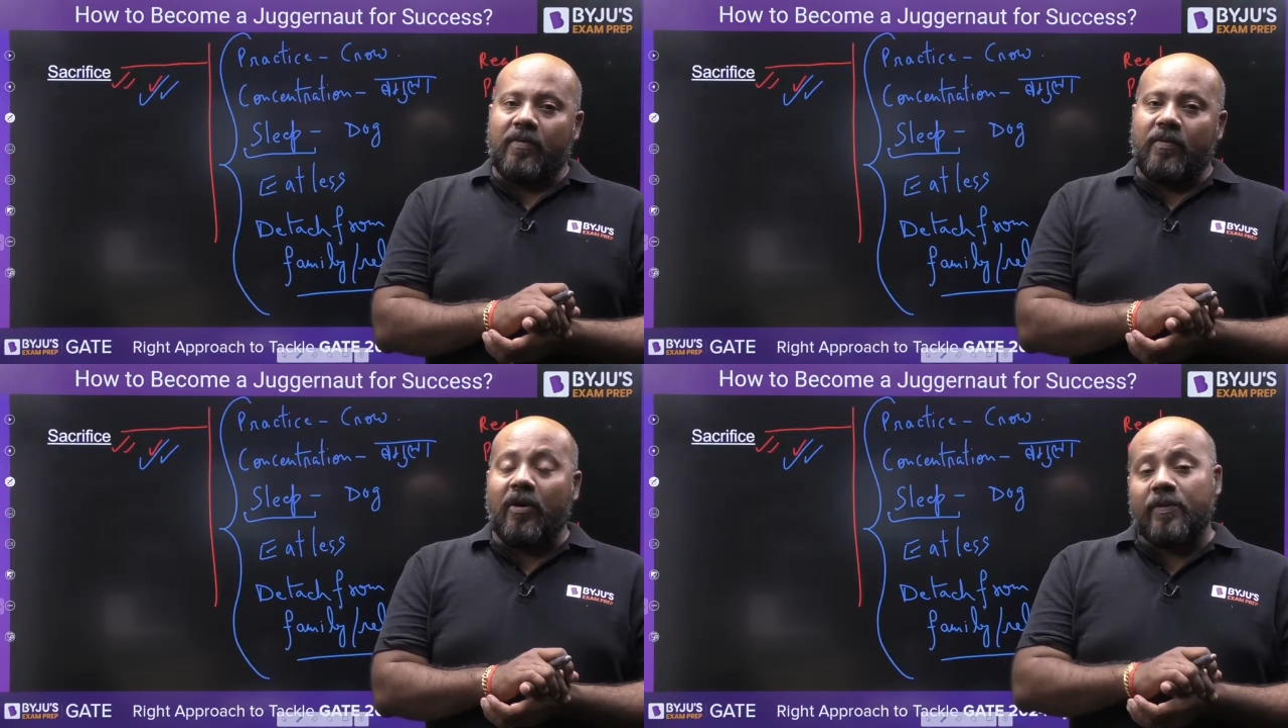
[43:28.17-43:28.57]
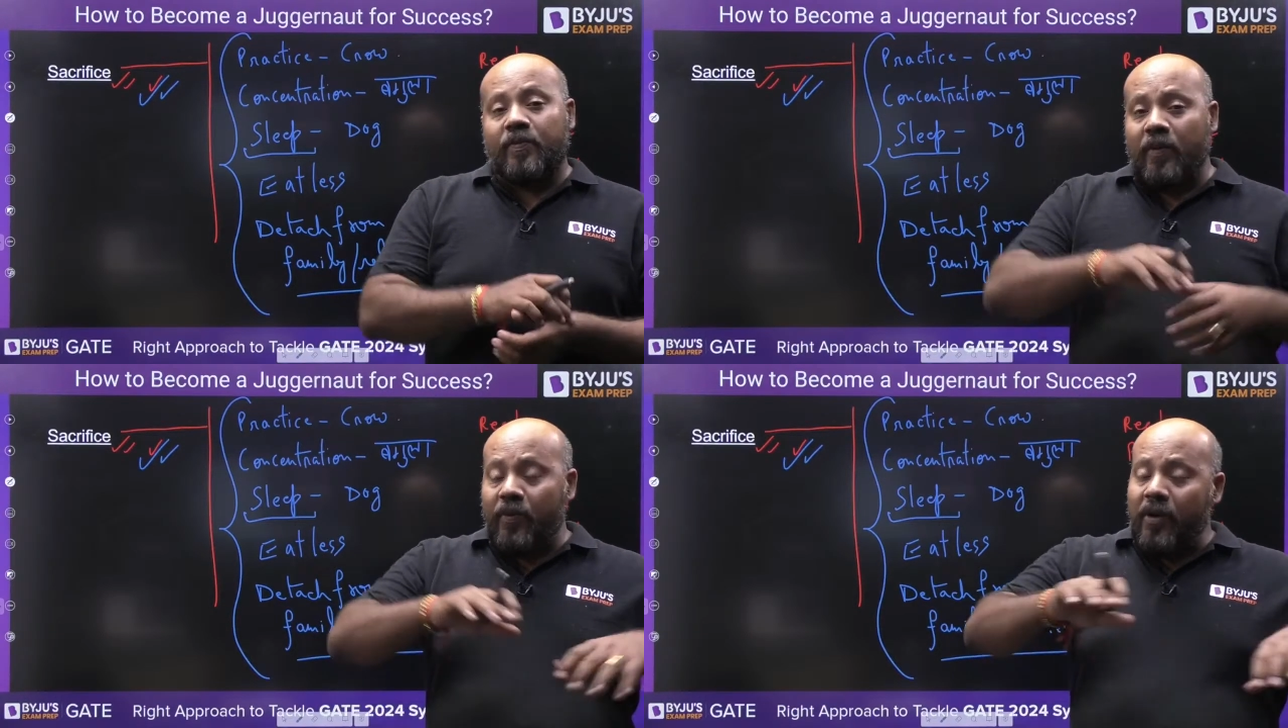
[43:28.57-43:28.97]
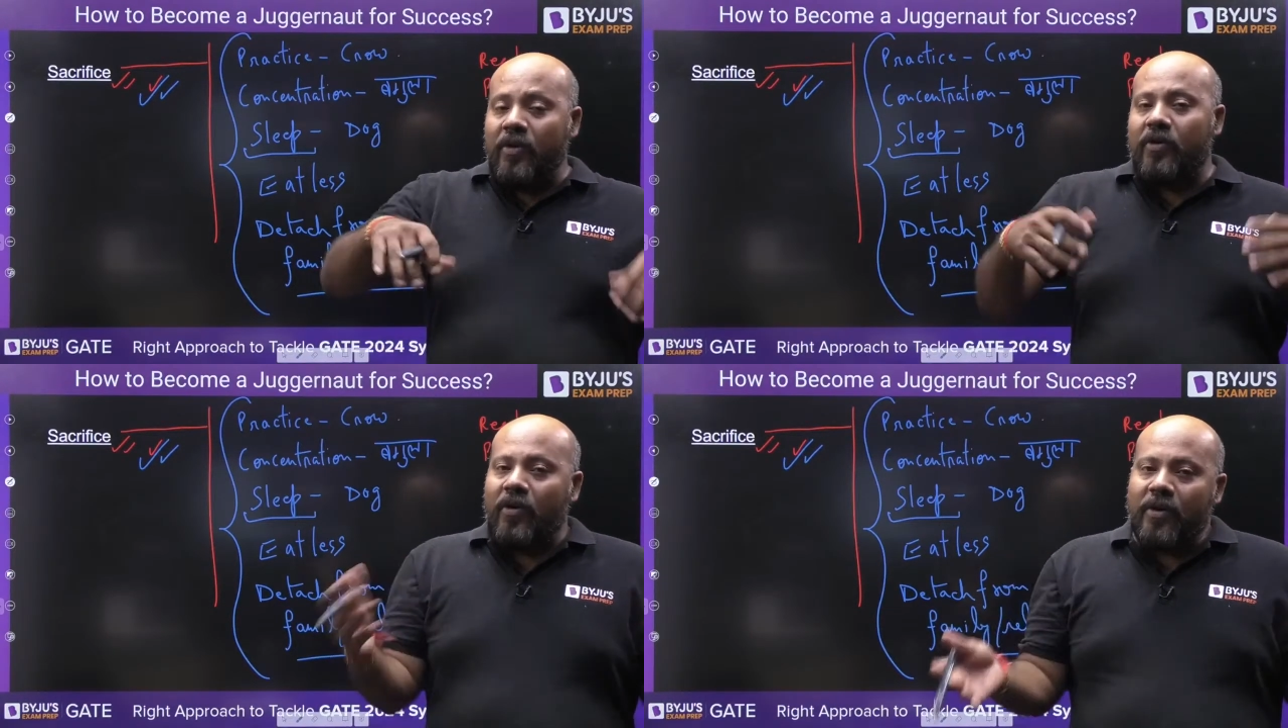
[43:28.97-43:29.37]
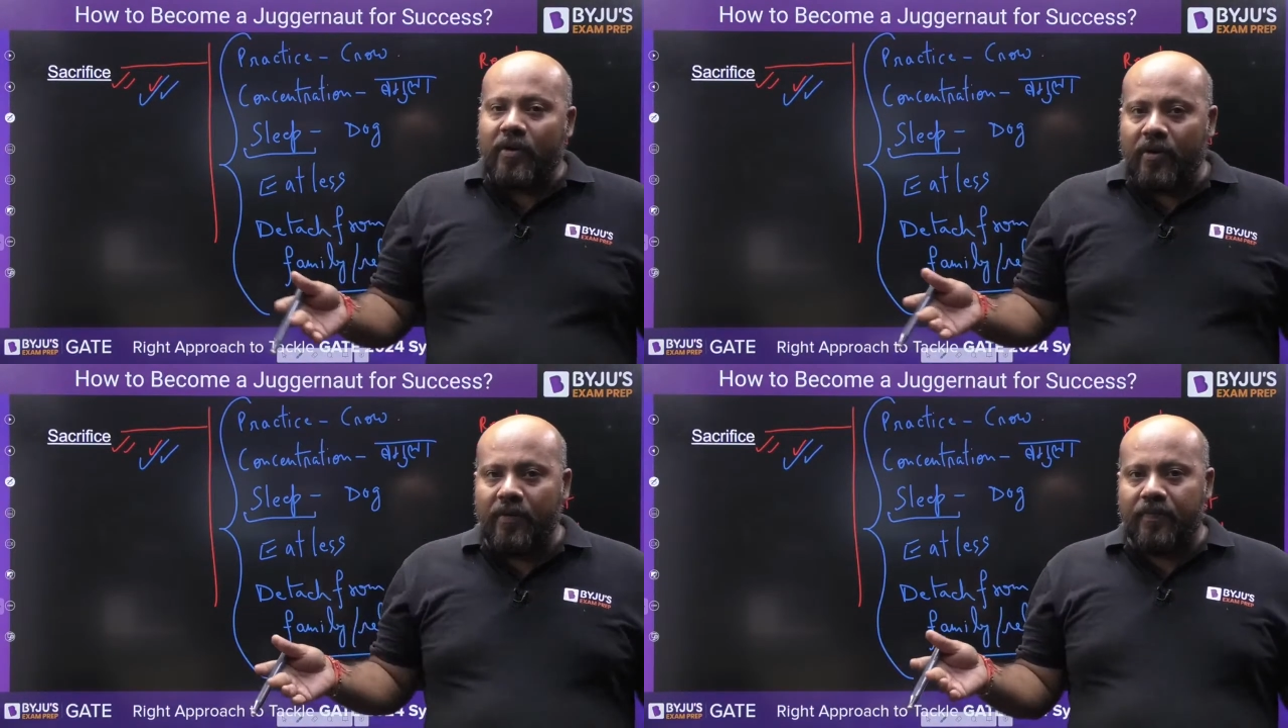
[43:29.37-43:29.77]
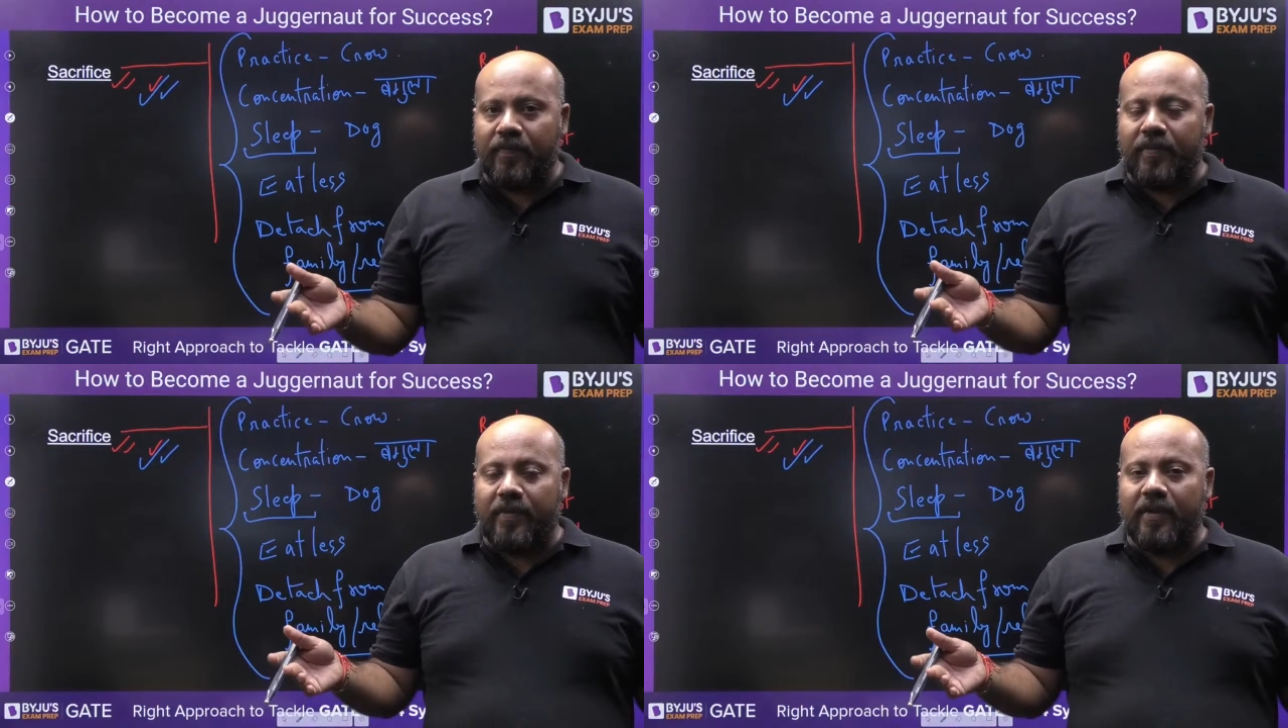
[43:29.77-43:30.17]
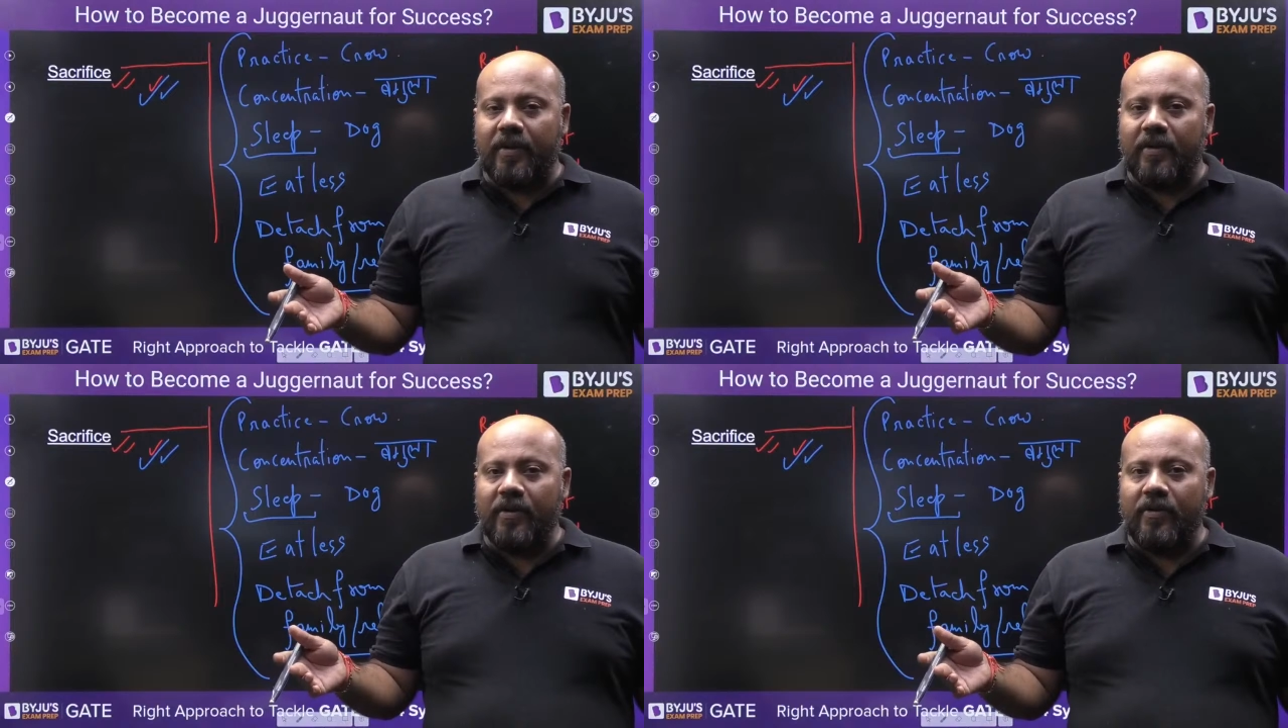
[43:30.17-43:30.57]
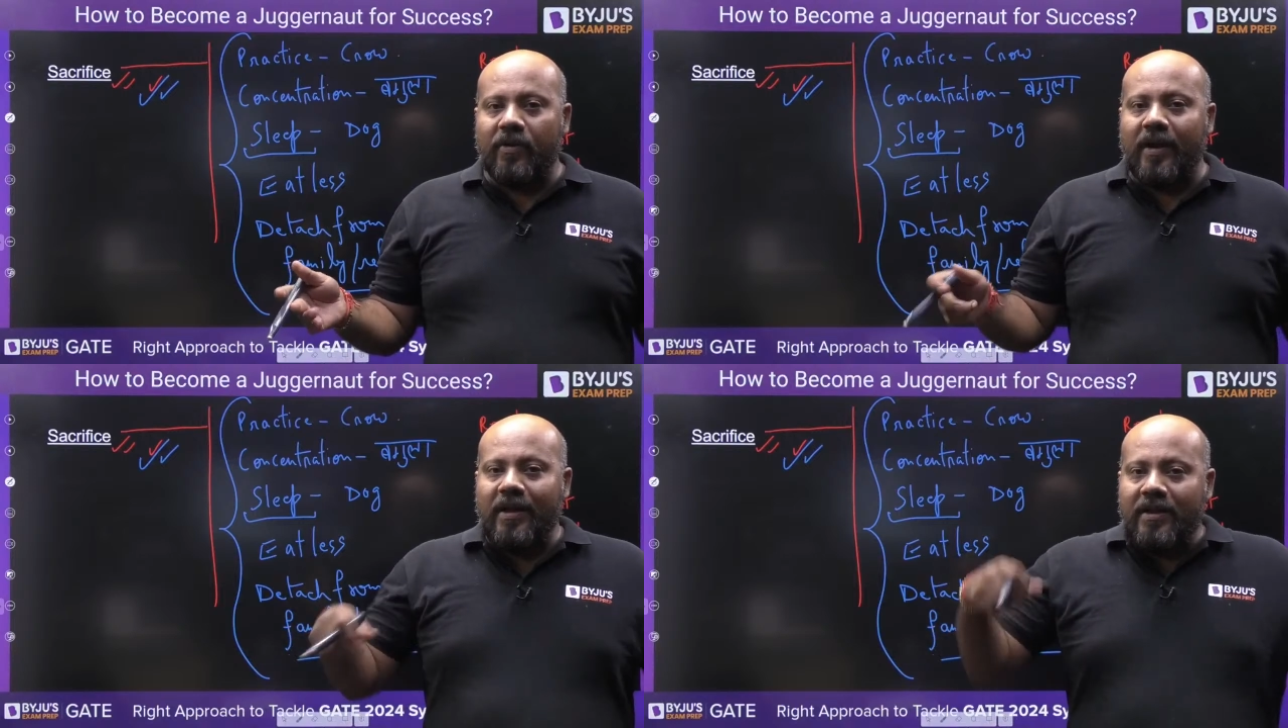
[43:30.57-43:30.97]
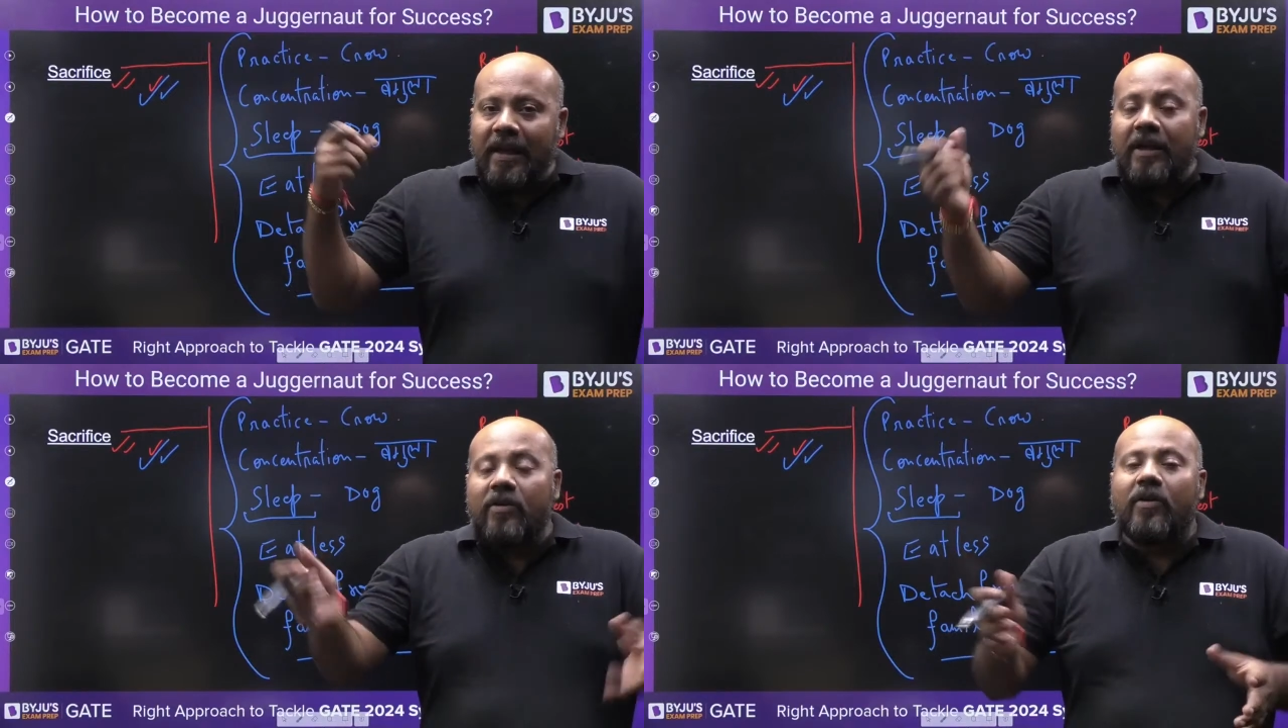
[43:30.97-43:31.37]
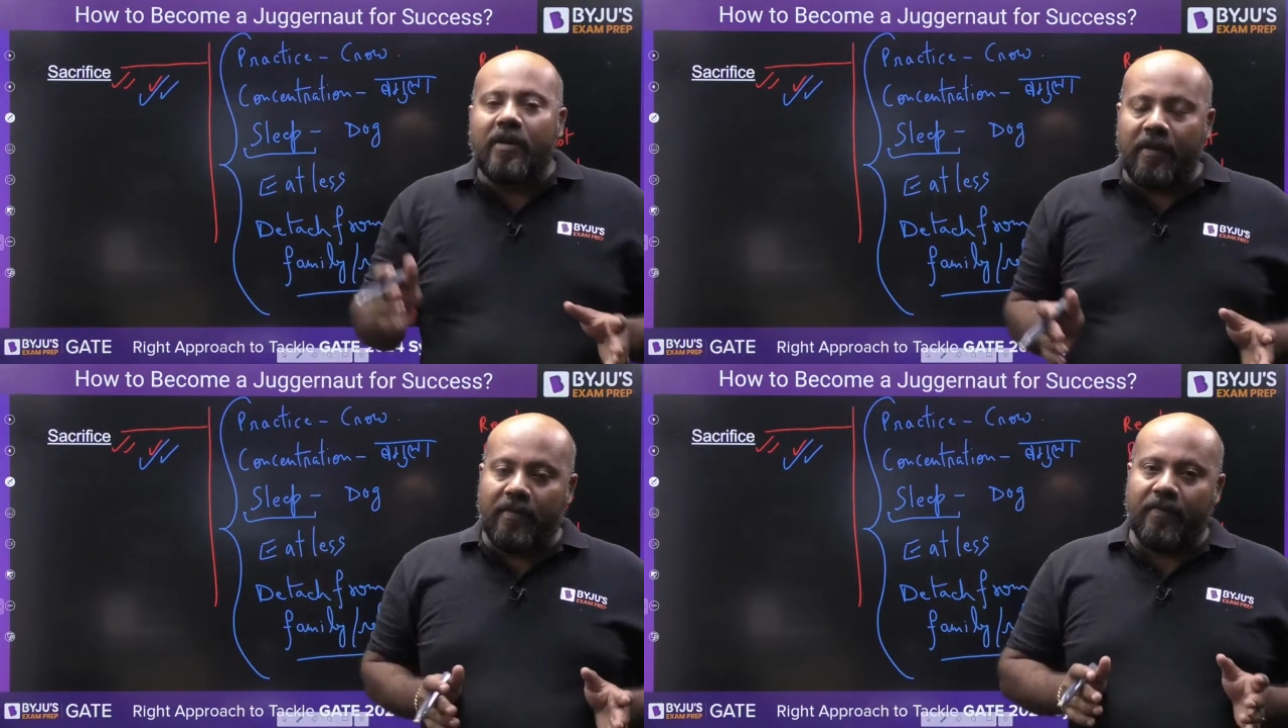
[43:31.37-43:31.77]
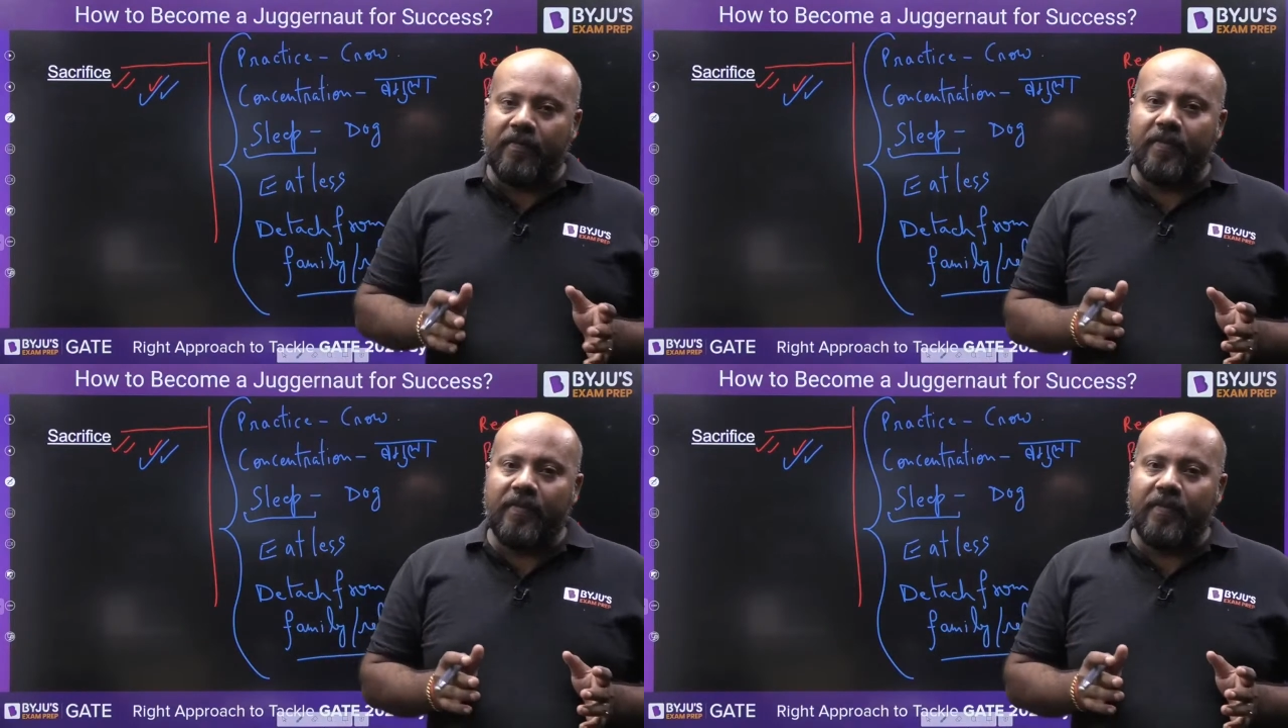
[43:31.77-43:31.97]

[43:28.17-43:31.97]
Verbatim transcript: because people you don't know, you can easily ignore them.